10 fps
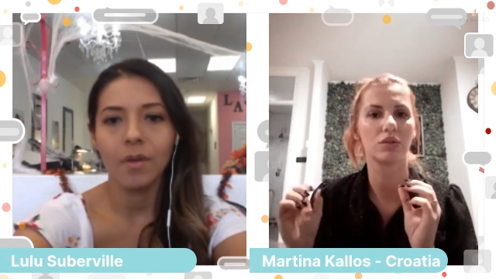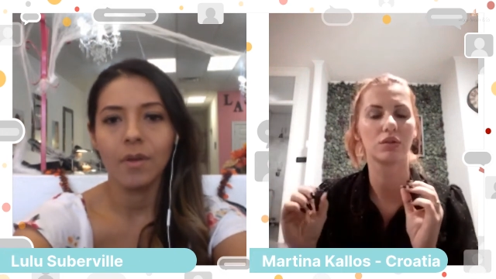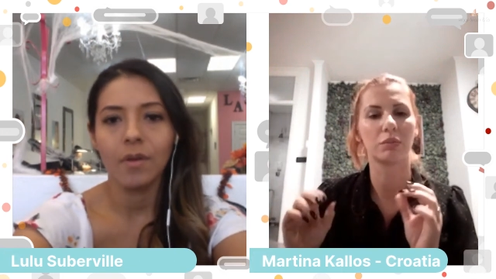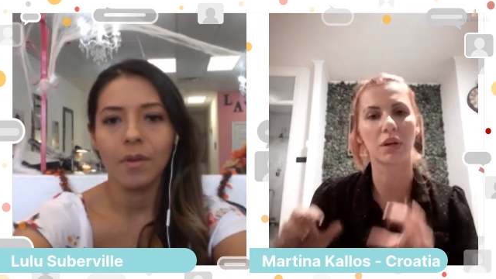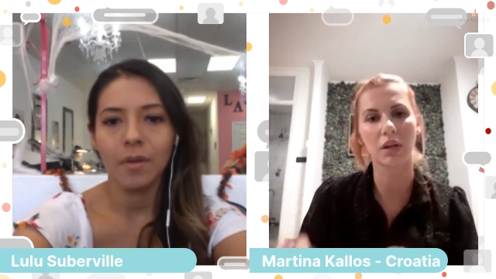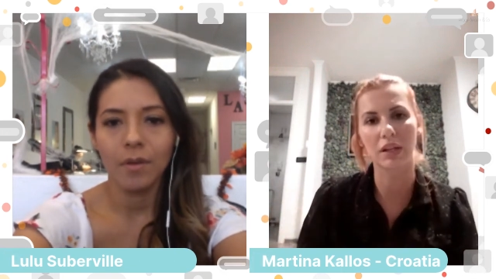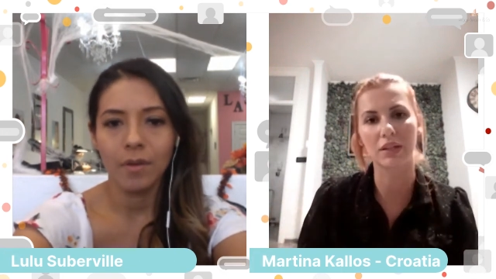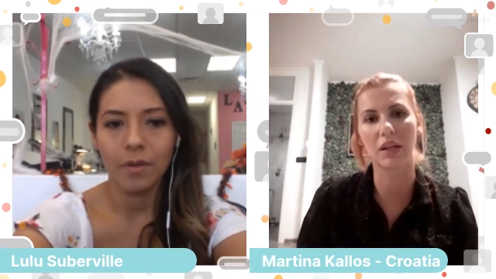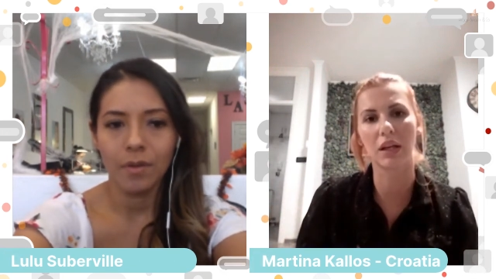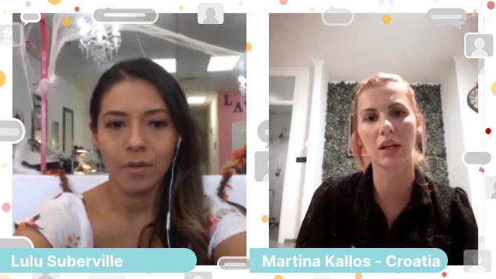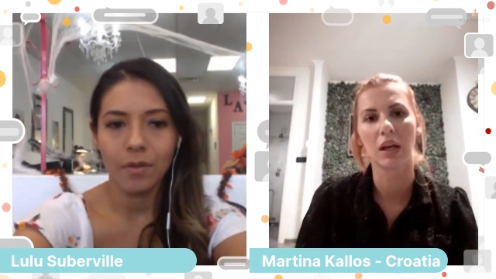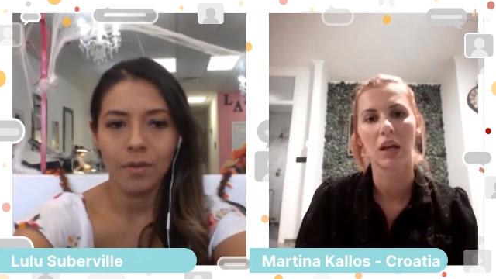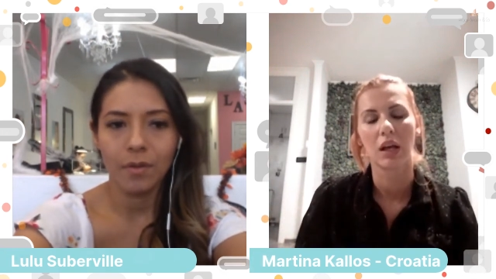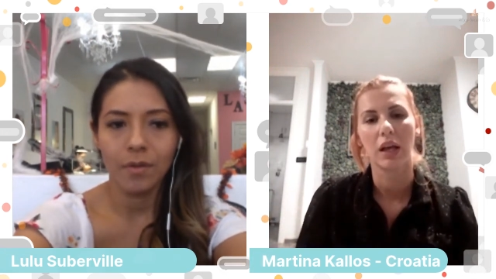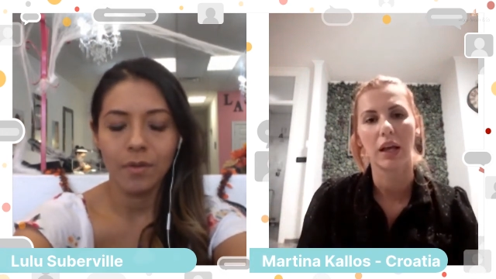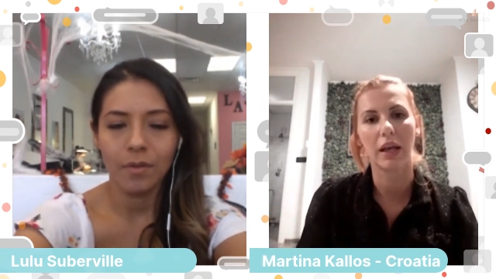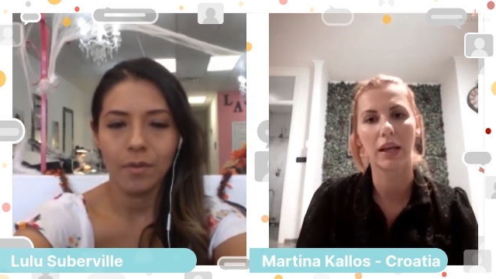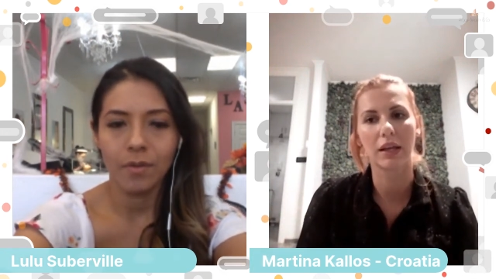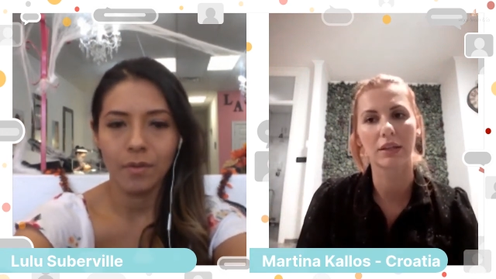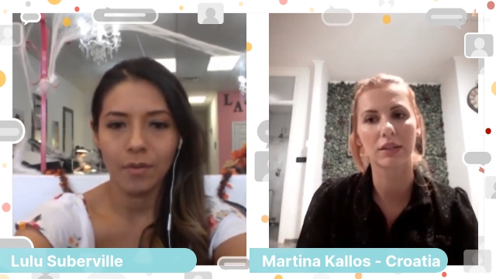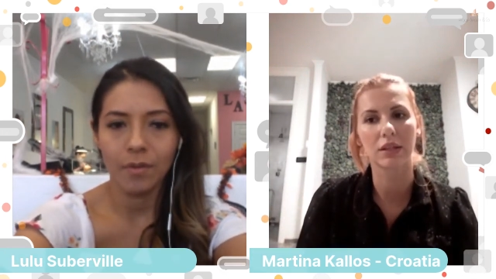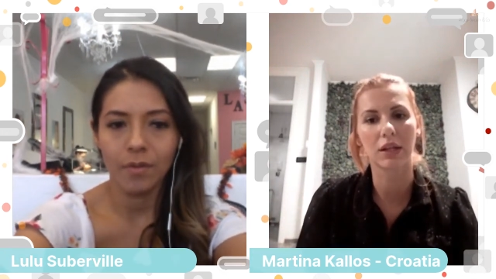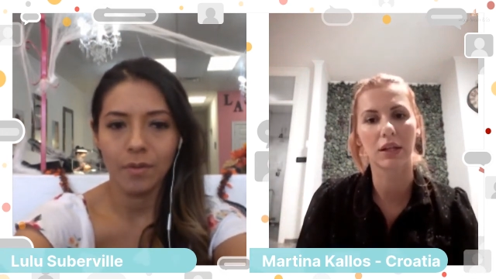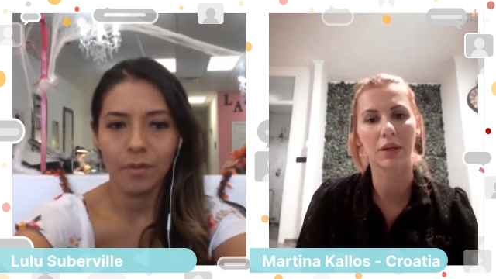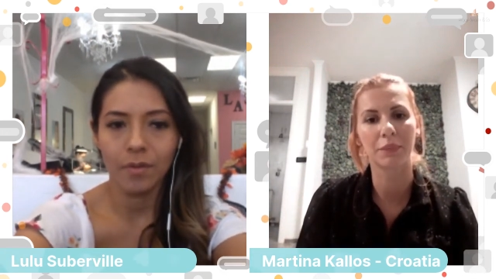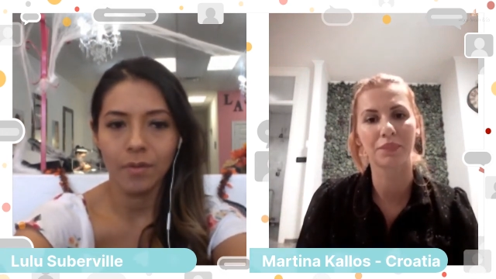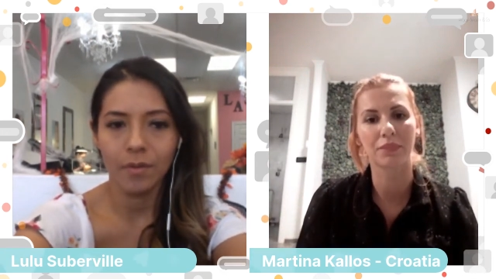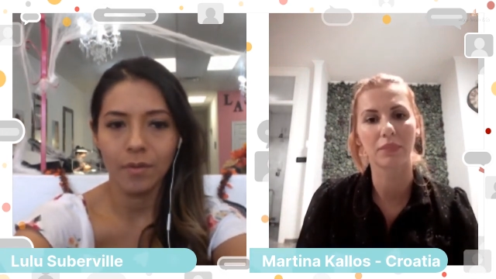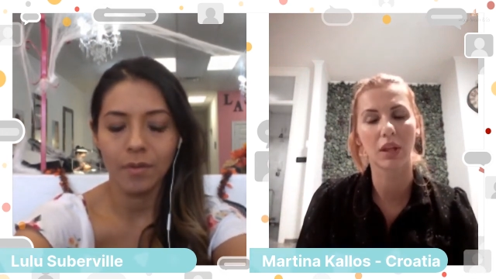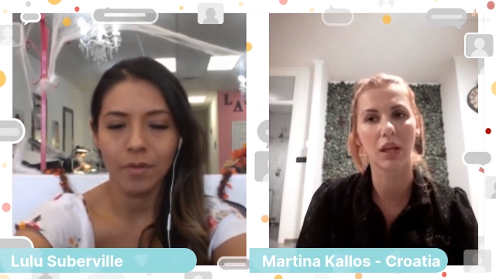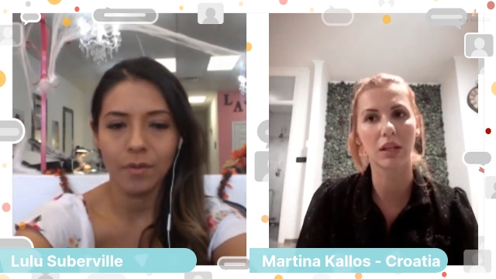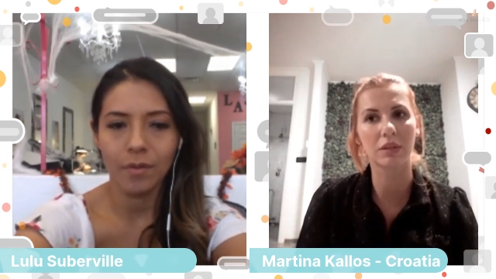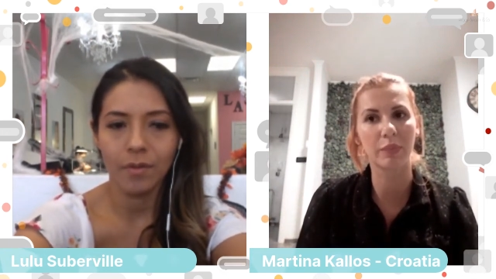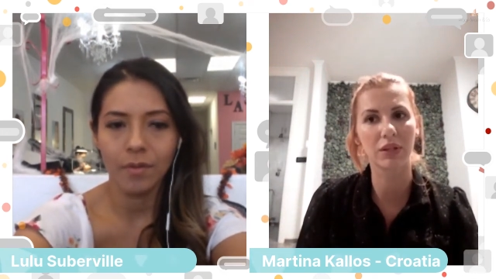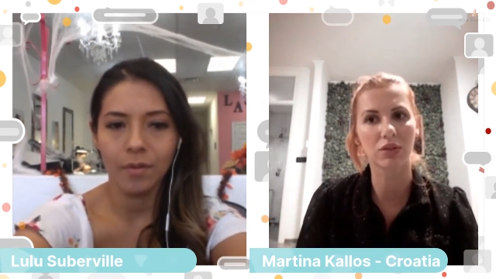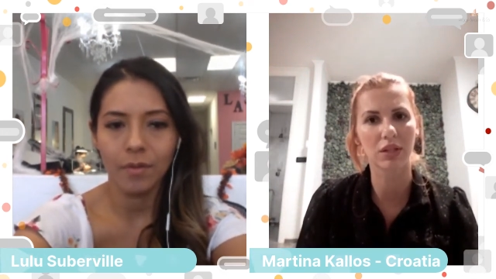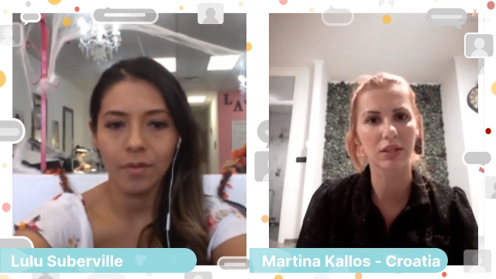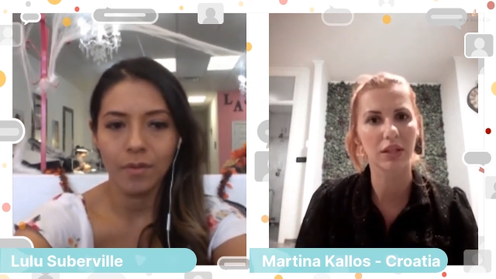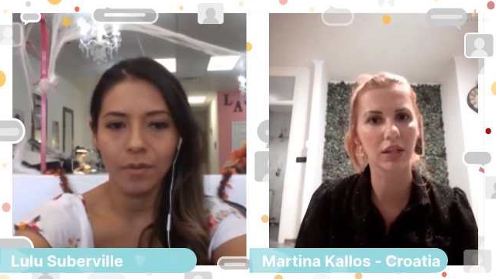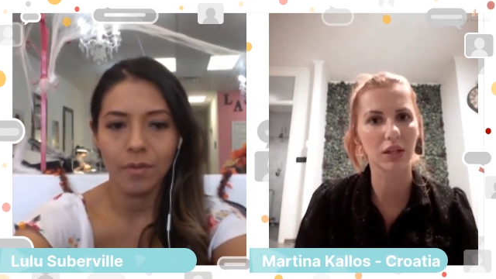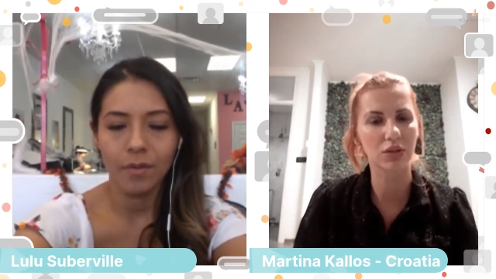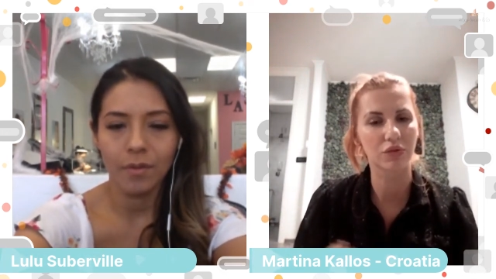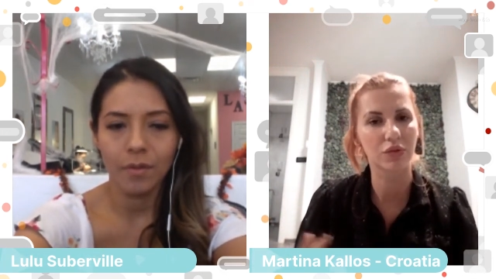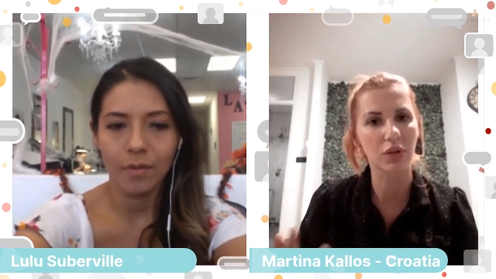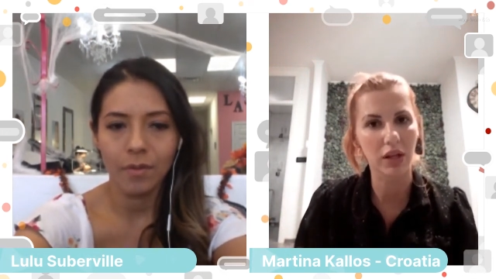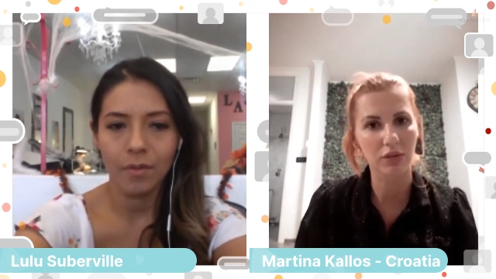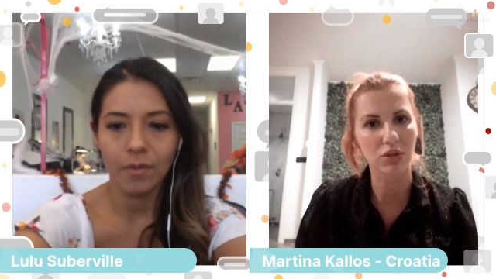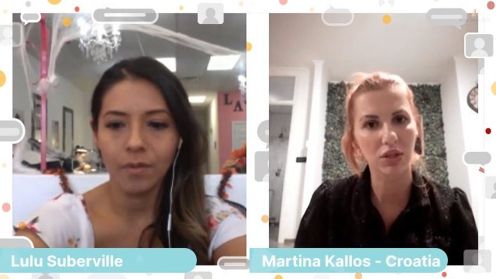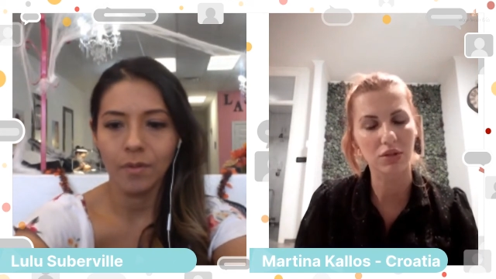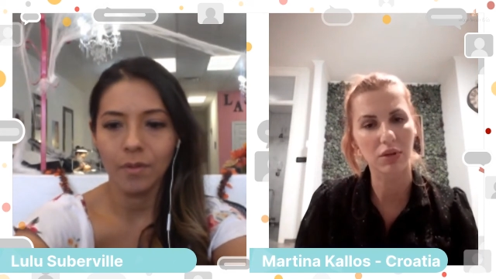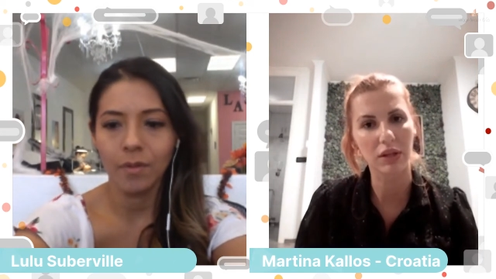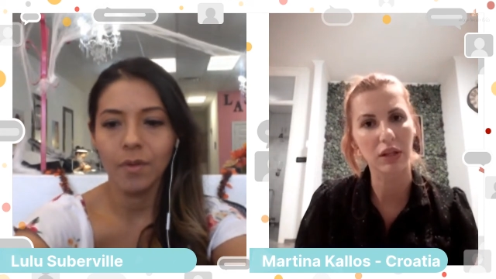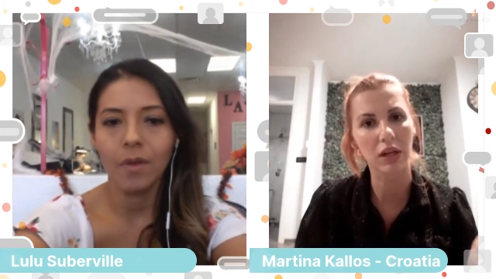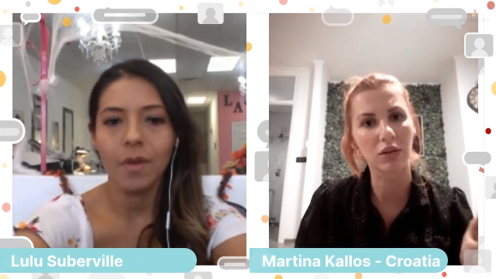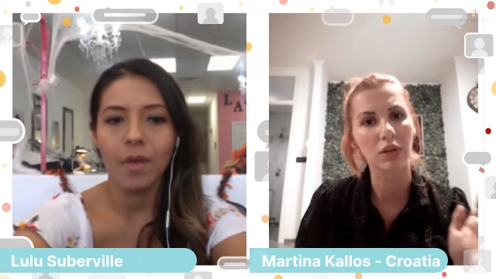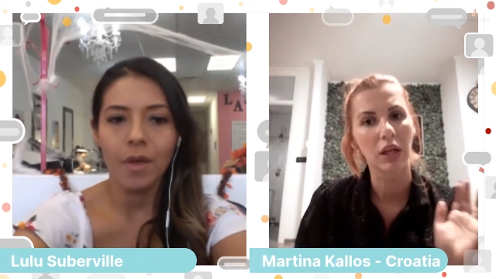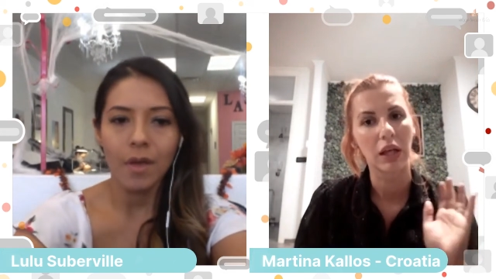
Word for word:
Speaker 1: to marketing, and it's been translated to a few languages right now,